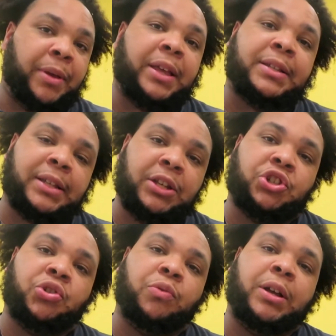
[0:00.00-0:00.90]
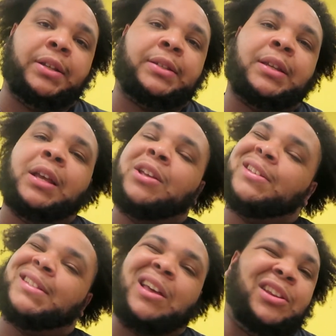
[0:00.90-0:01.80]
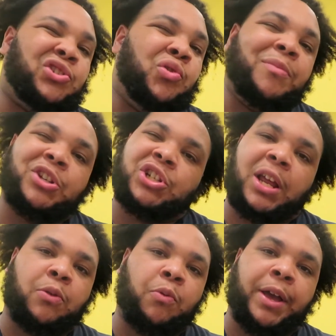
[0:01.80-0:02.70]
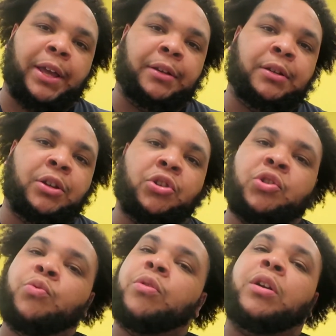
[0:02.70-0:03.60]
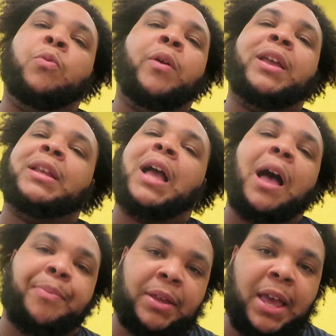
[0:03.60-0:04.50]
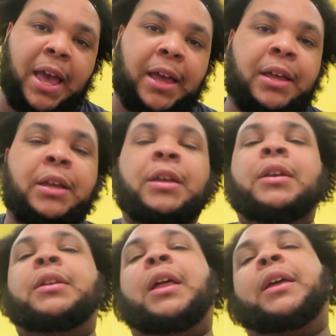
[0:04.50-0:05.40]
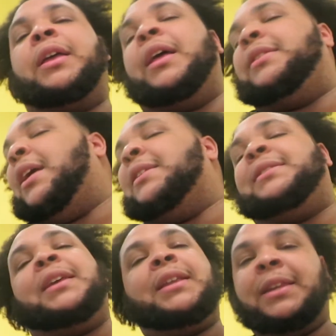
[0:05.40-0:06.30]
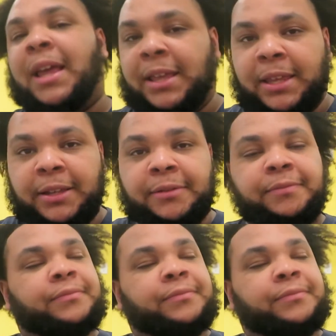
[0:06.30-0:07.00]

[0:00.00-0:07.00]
Biggest issue was, sounded too much like Wayne. You were a Wayne copycat. Like, I didn't like it.